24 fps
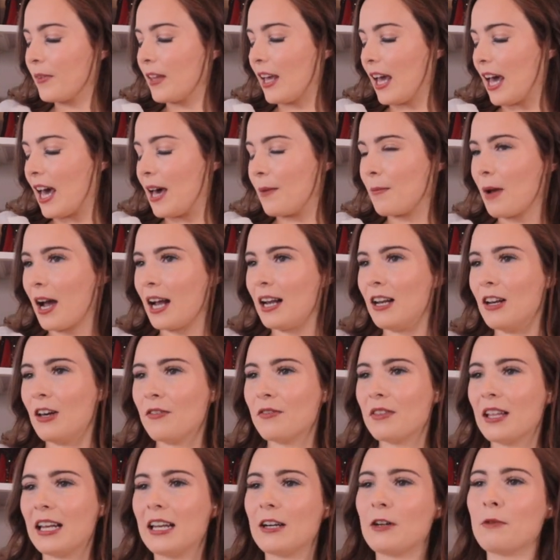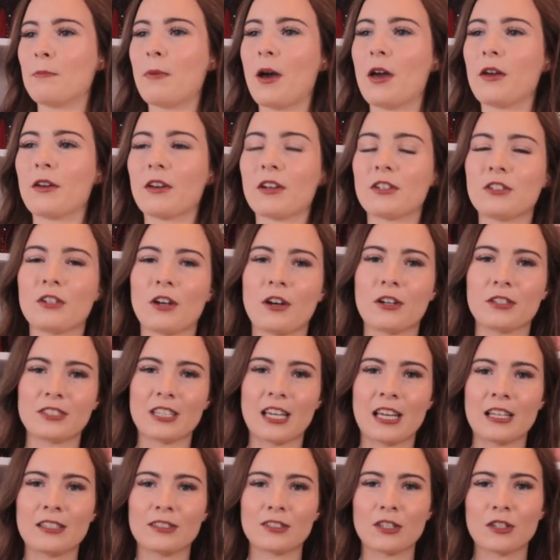I love the little polka dots.
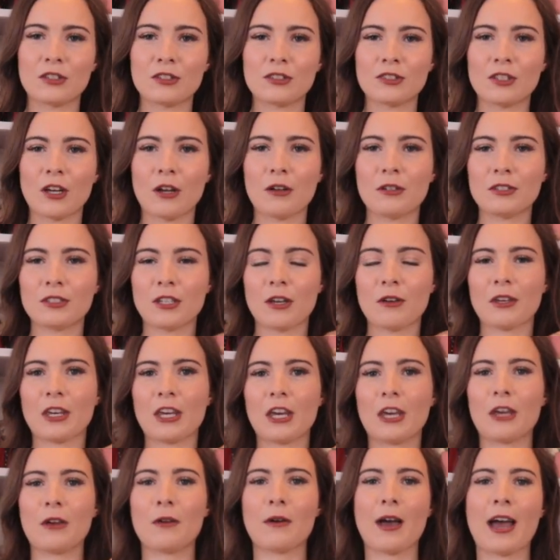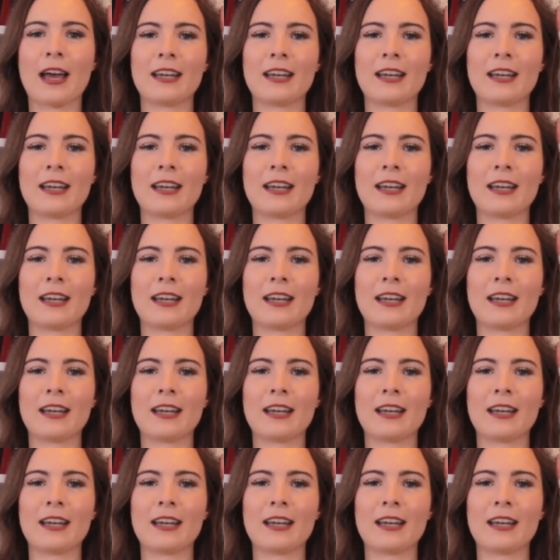It's so cute,